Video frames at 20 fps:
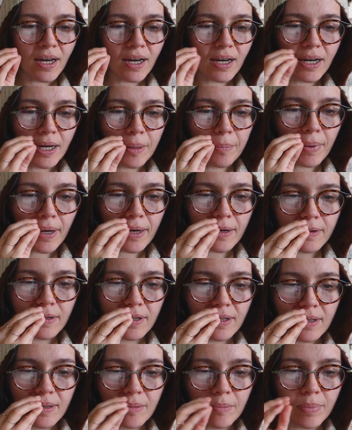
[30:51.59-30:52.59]

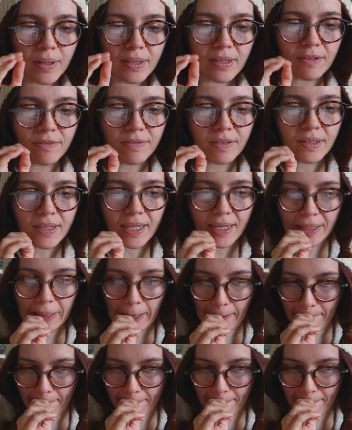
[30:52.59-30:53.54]
patterning, but I feel like